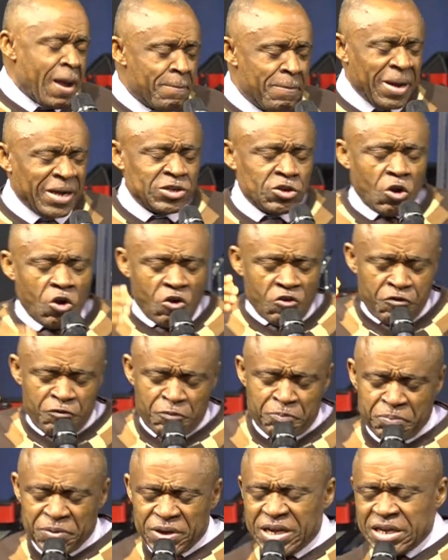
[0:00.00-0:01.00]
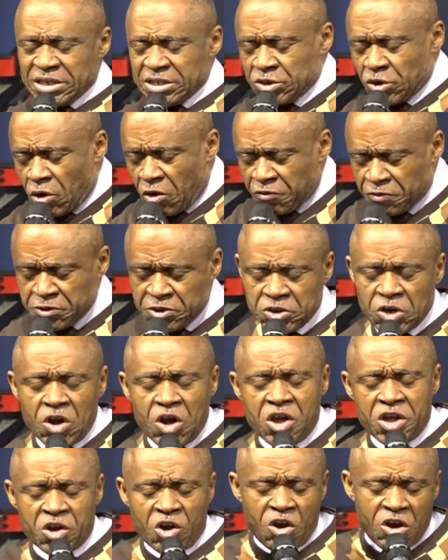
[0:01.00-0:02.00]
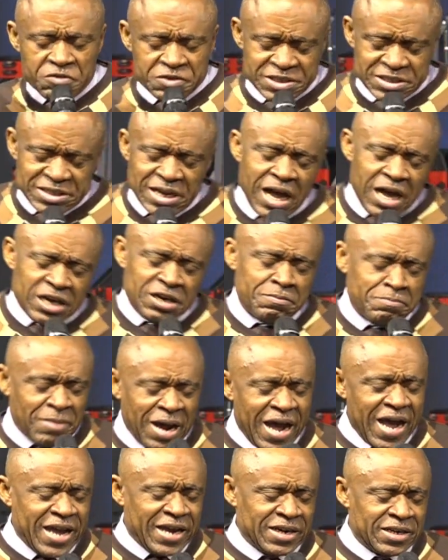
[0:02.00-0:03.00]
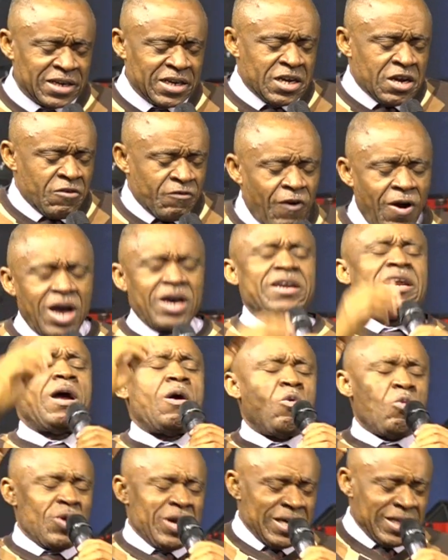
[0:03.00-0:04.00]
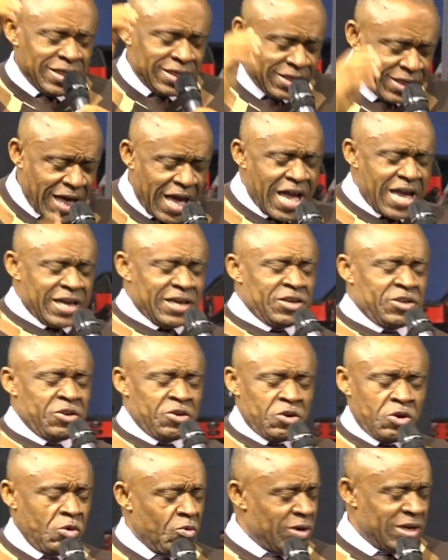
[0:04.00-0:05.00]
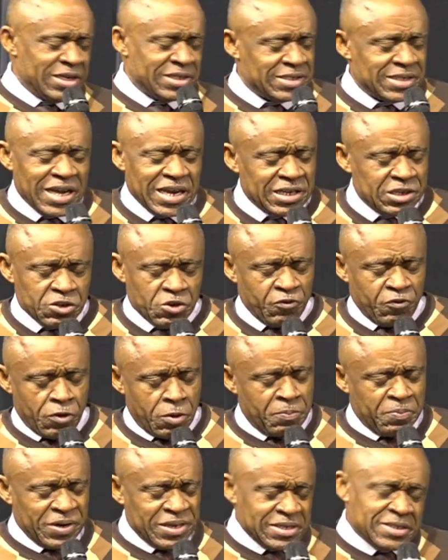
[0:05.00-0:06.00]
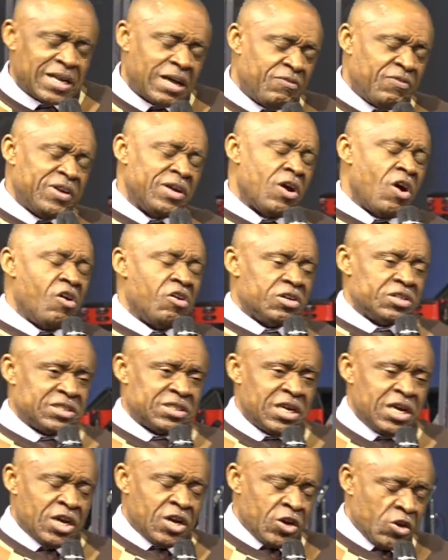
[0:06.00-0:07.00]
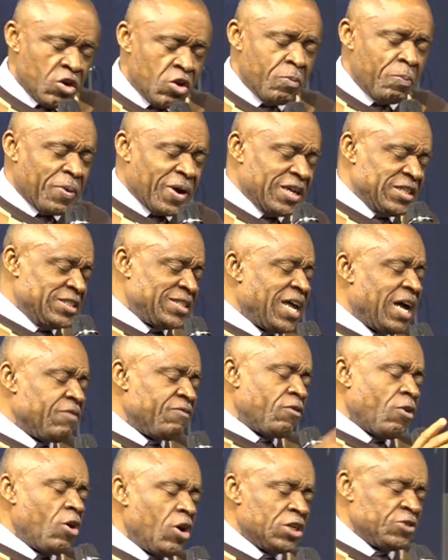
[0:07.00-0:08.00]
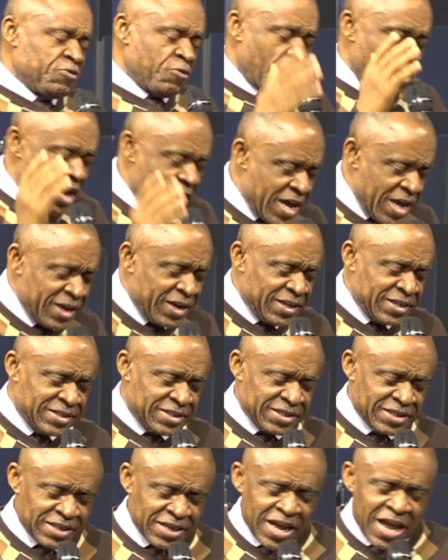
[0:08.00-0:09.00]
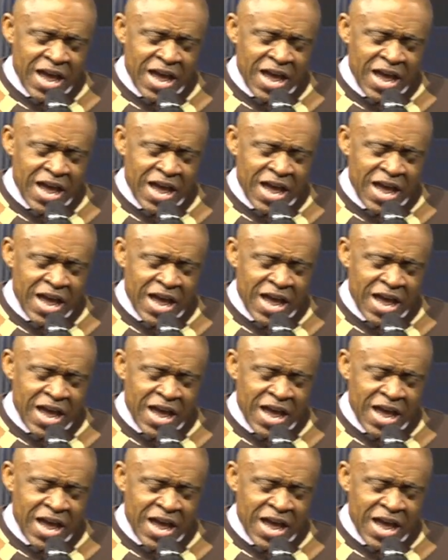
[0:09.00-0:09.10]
but of peace, of joy, of sound mind. Father, we thank you. We thank you for preserving us. You preserved us for a reason.